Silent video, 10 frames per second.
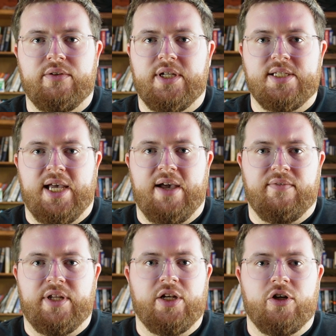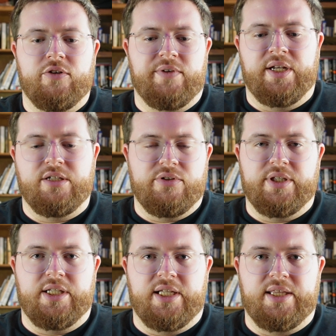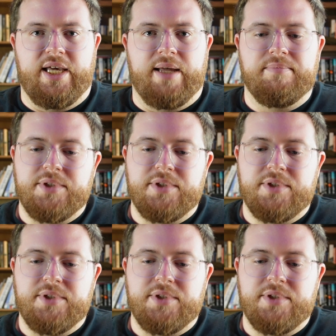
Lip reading: that doesn't have any nerve endings or anything like that.